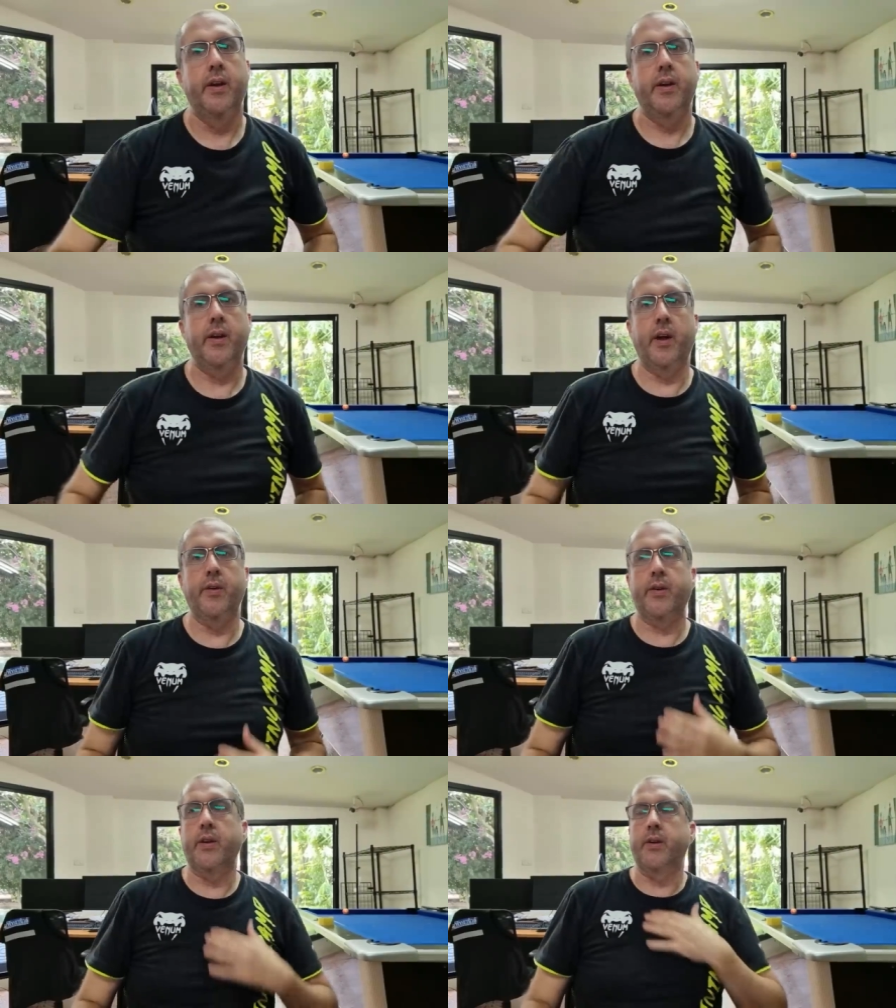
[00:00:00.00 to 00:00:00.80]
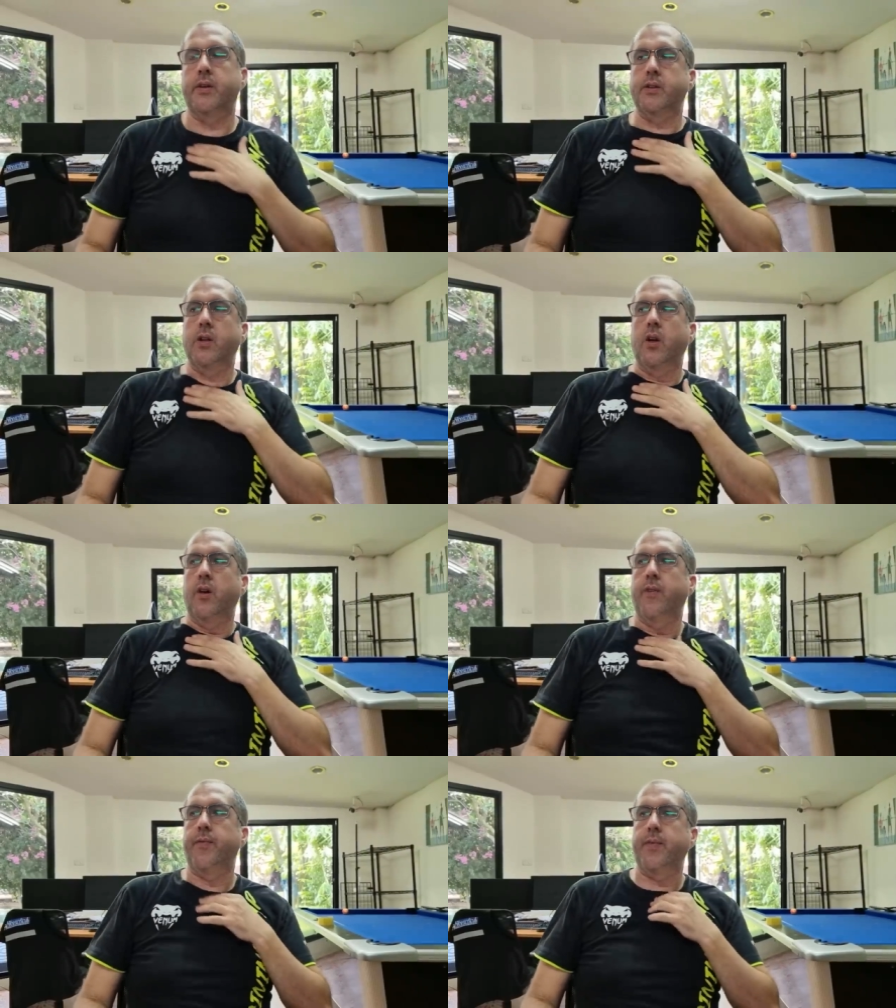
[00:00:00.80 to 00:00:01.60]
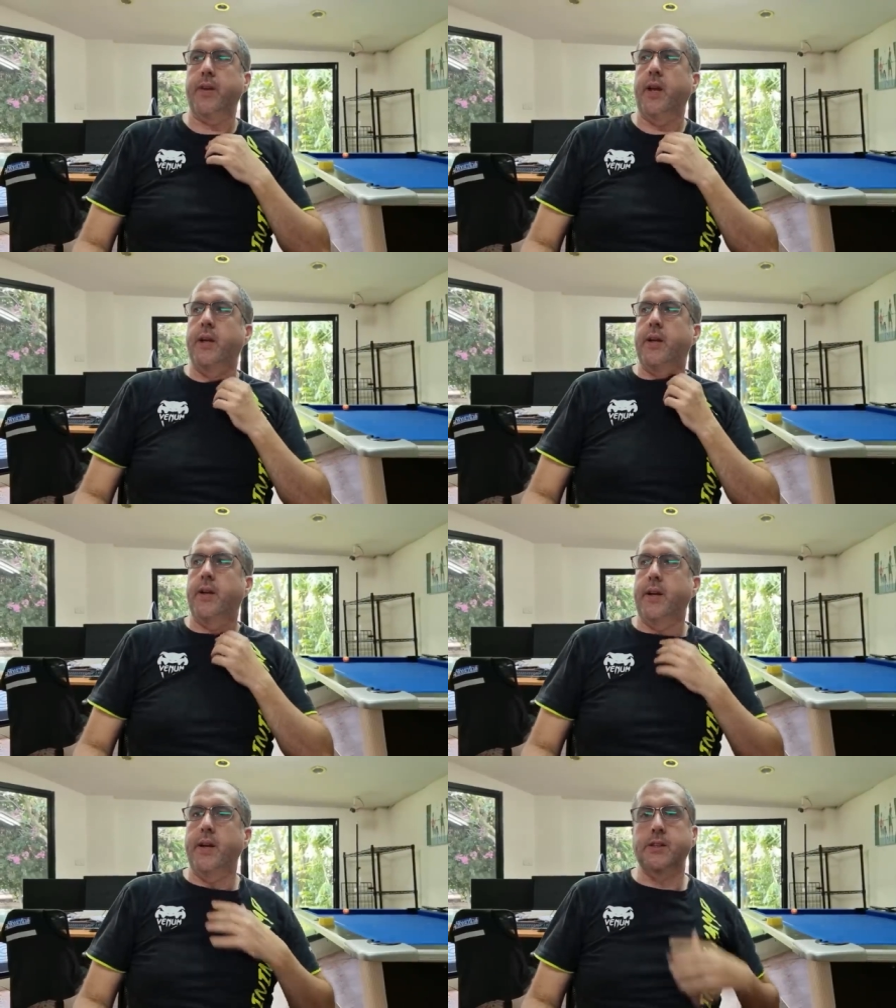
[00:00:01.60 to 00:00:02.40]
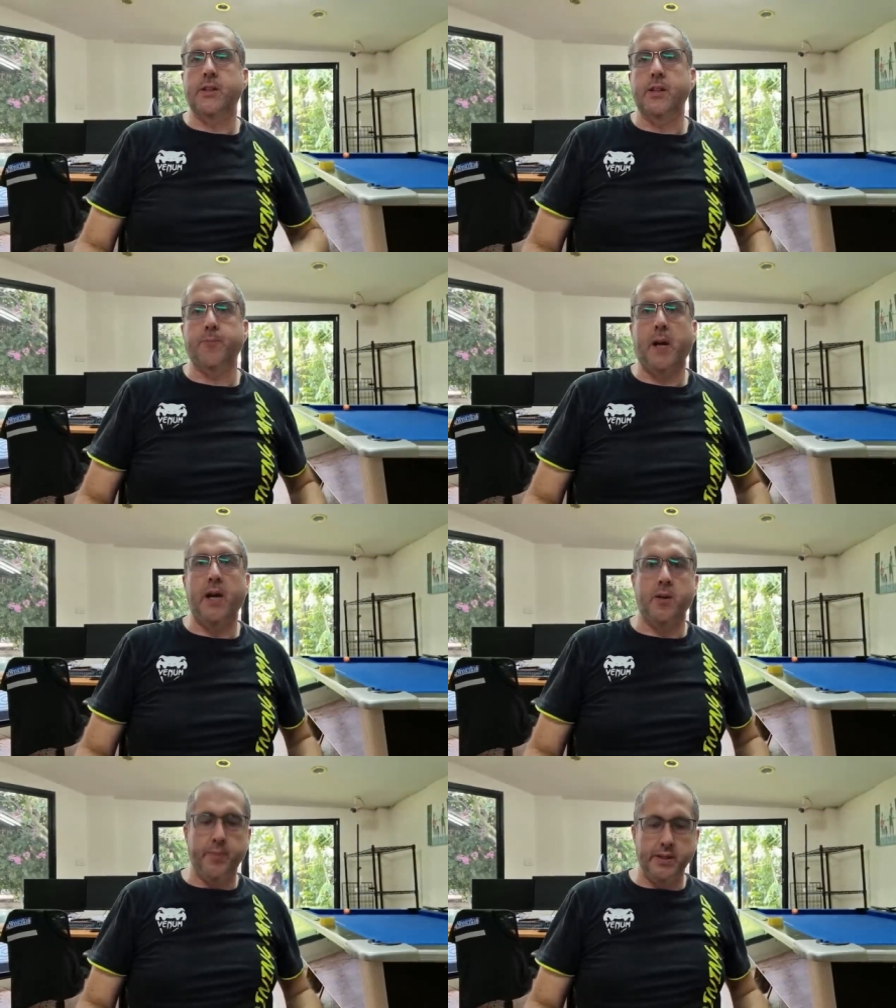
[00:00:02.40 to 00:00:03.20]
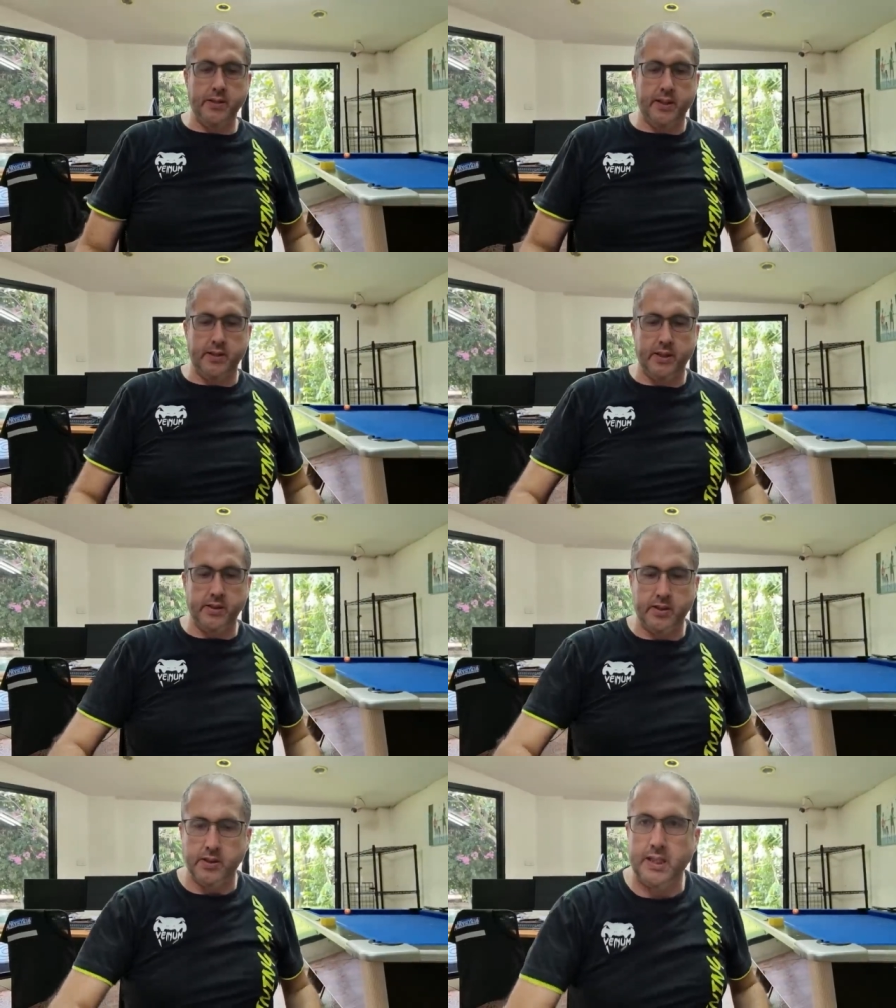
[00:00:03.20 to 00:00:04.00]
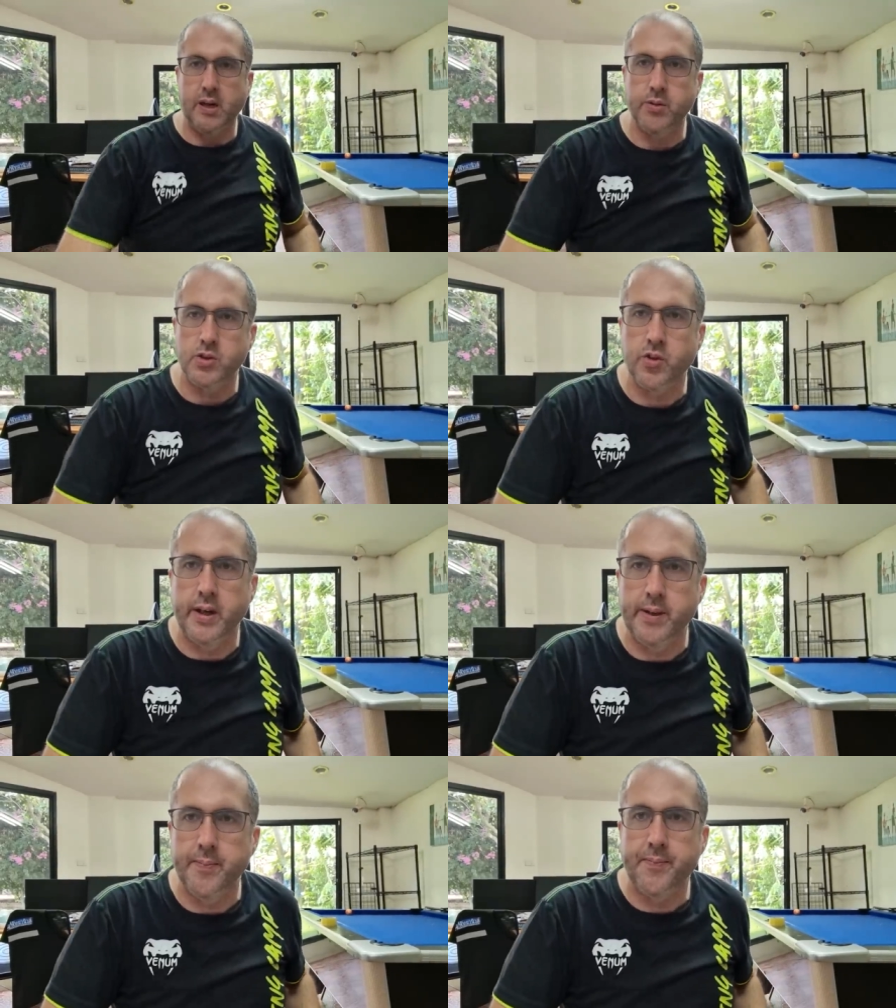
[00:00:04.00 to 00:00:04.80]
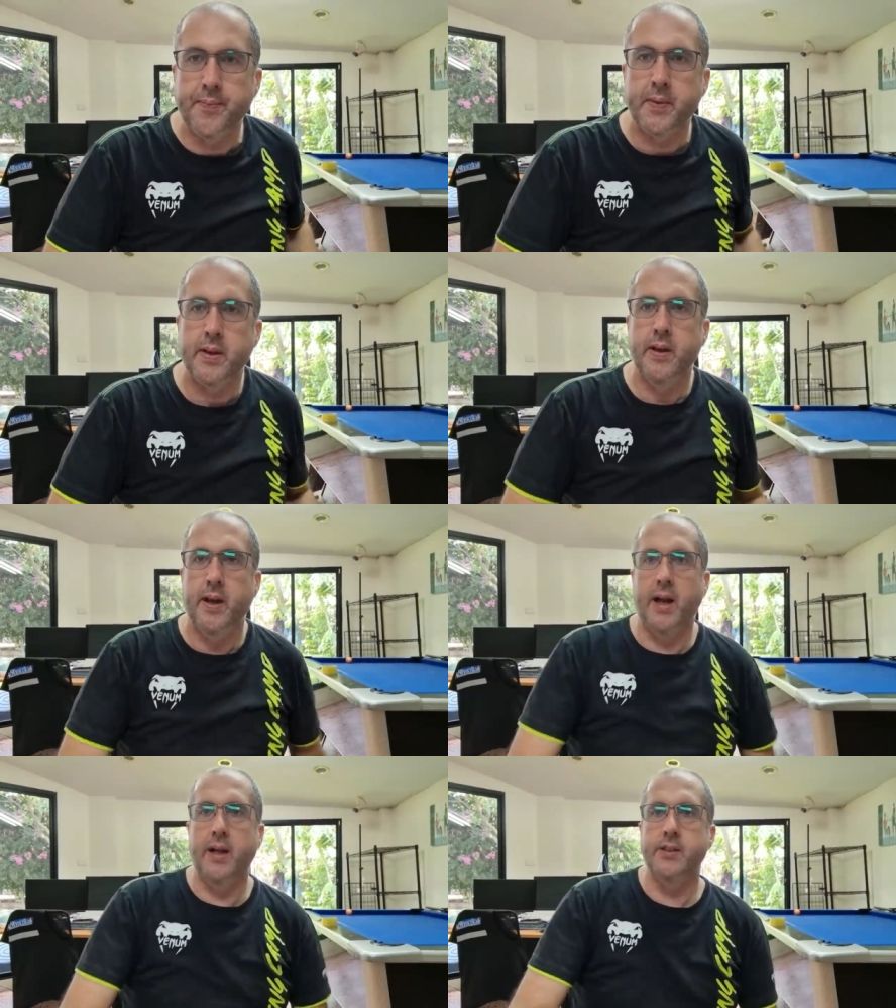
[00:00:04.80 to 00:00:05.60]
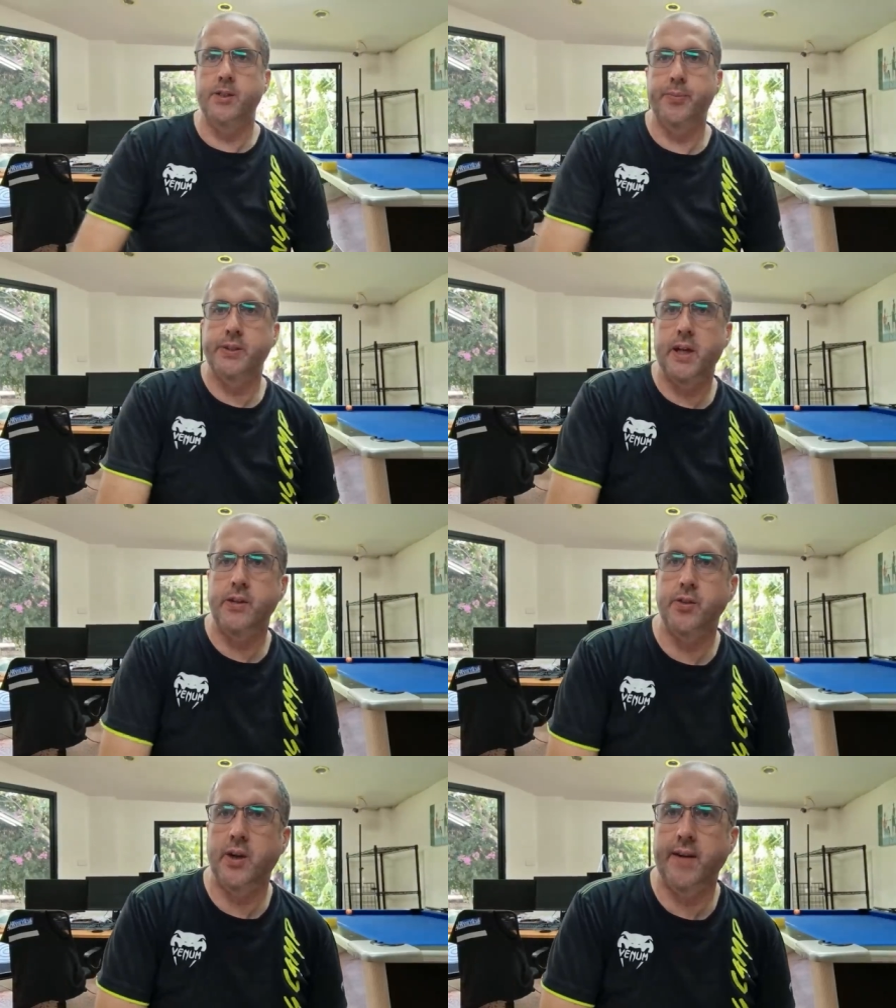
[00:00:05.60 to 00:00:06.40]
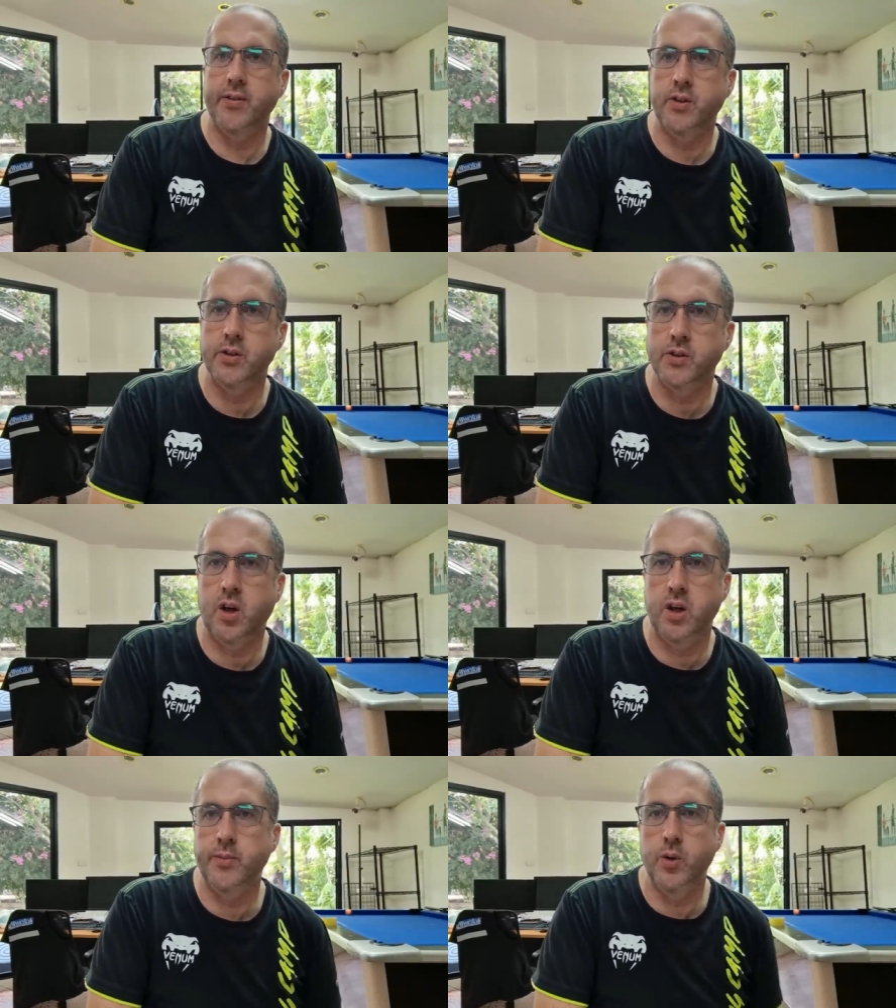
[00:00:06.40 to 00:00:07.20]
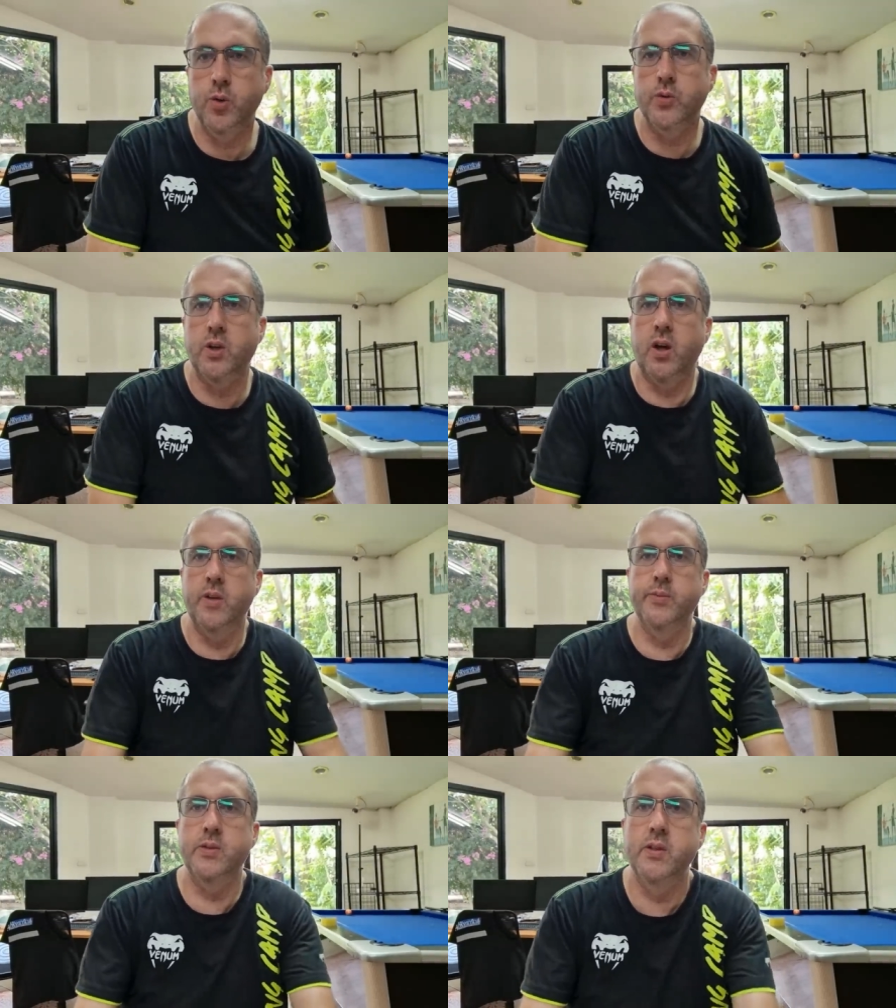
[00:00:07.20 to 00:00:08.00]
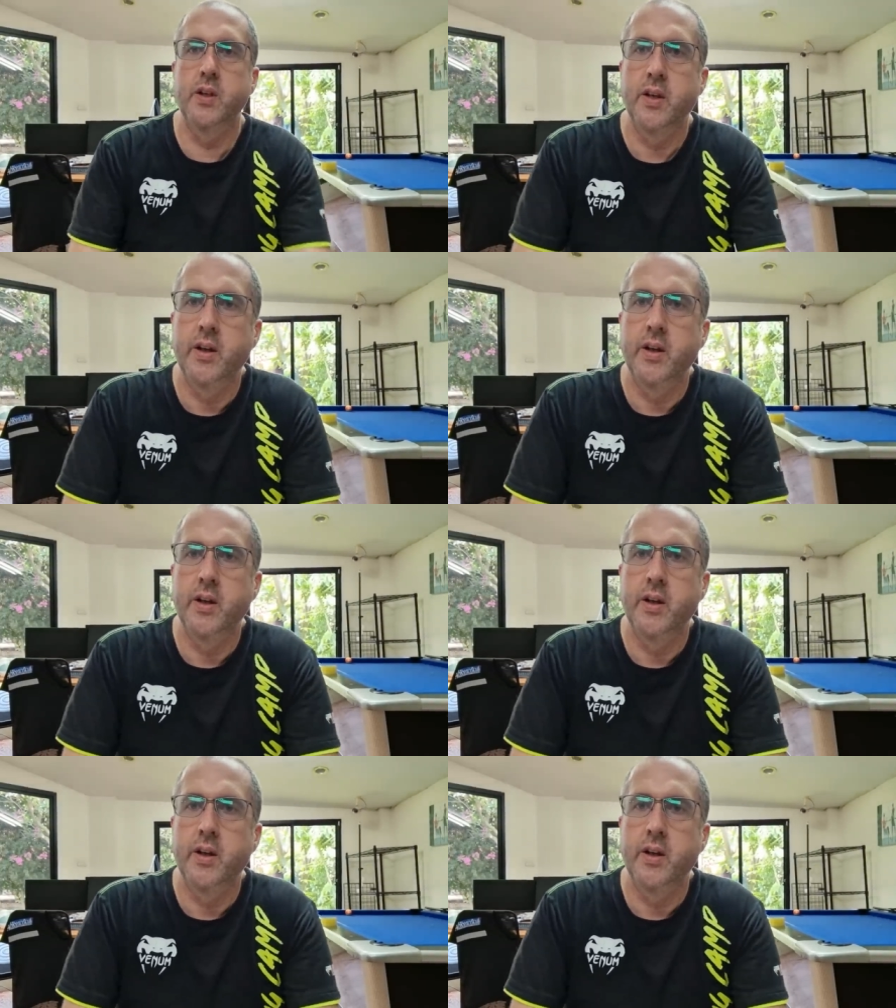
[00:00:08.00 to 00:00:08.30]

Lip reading: You know, there's a lot. It's part of the business, is to sell the dream and to pretend you're having a good time at all times.